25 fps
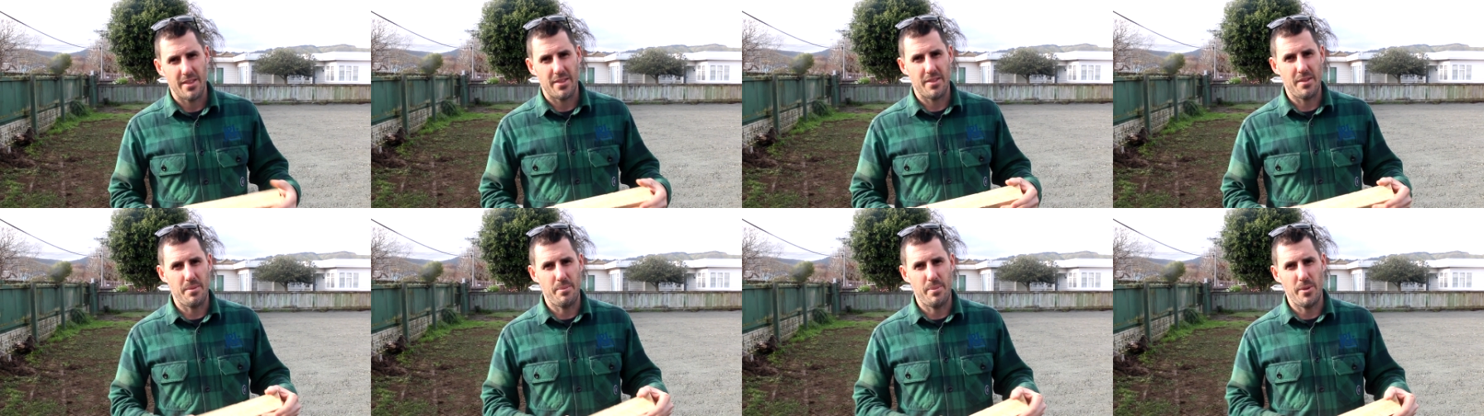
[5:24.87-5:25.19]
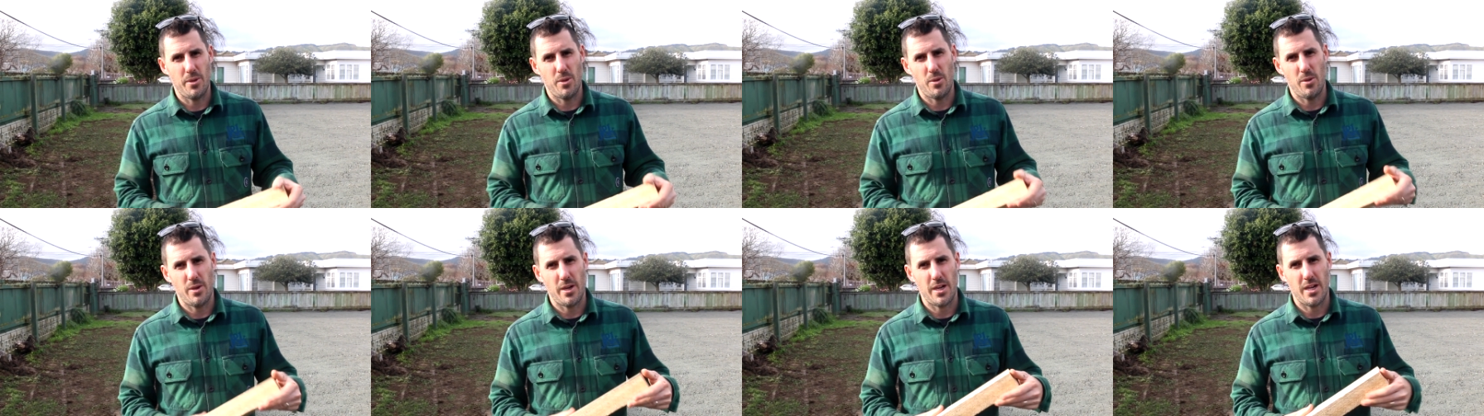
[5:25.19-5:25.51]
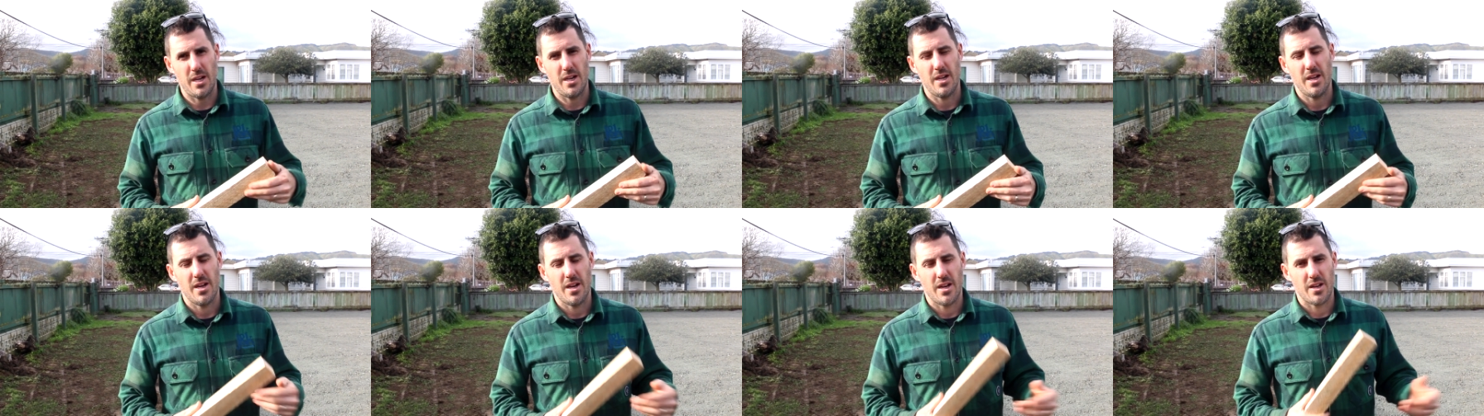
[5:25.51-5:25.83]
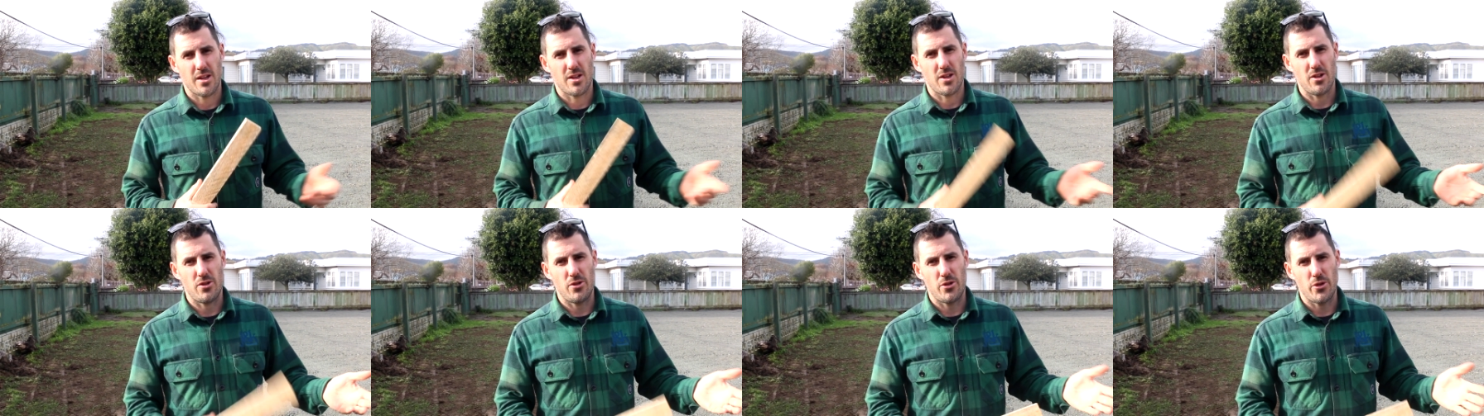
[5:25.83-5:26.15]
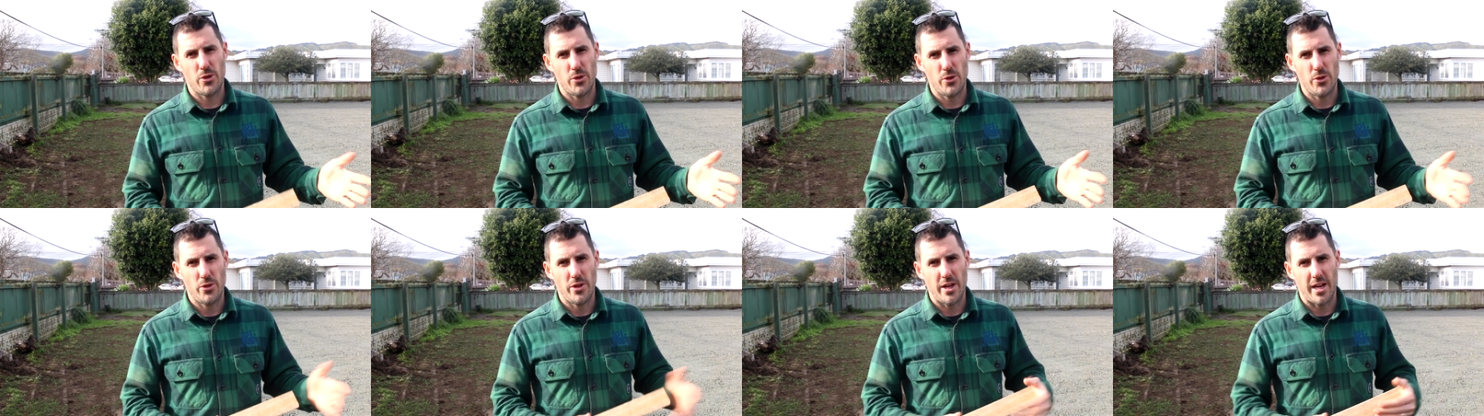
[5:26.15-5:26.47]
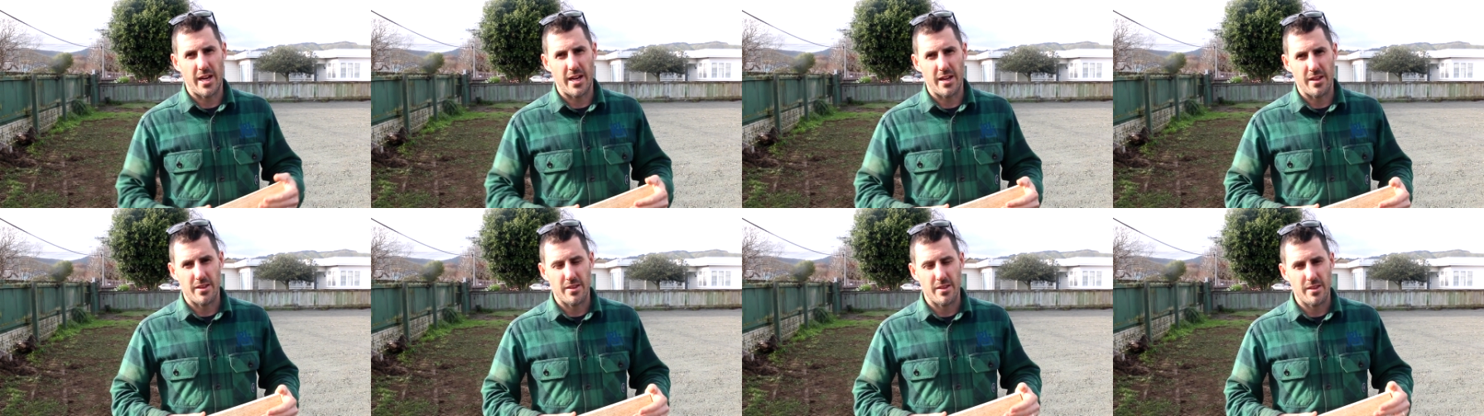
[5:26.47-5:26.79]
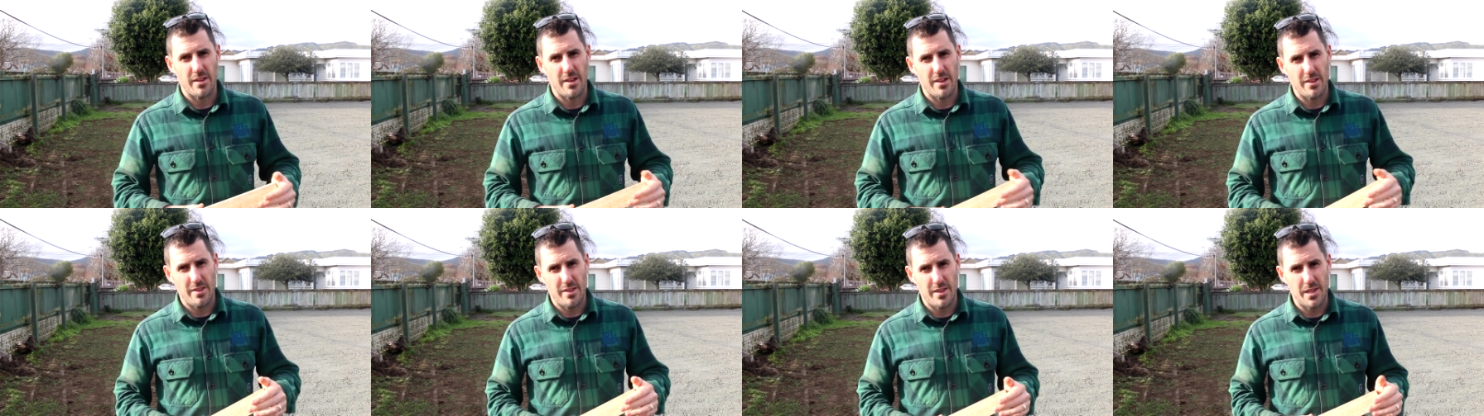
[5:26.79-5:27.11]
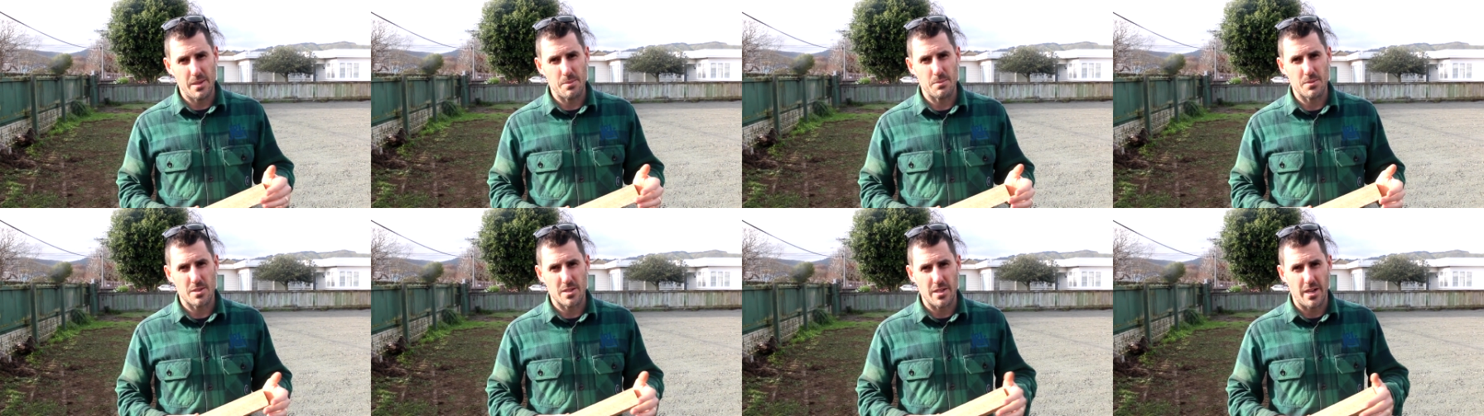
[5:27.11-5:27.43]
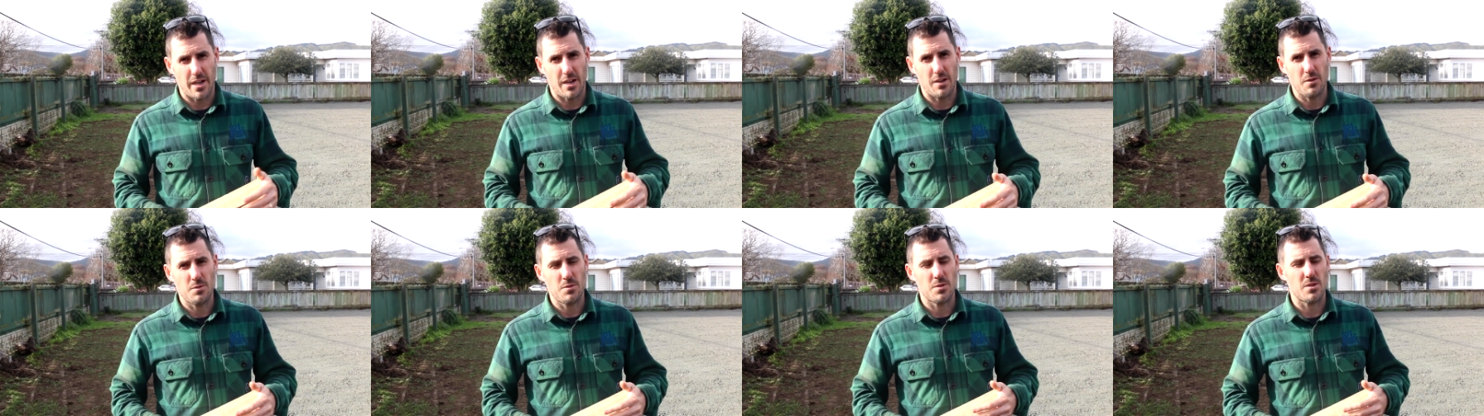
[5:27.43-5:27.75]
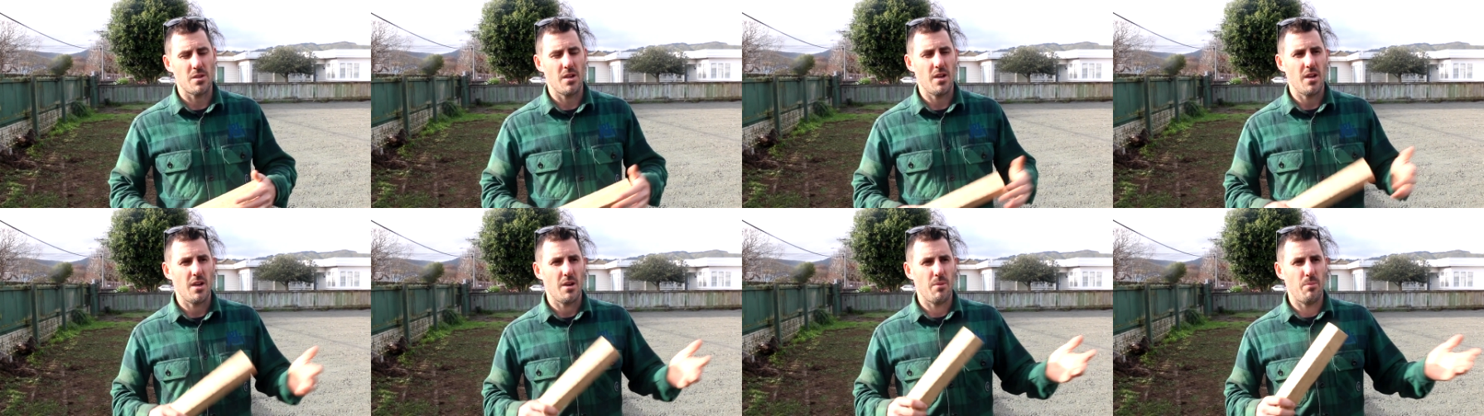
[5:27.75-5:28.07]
the builder can do that themselves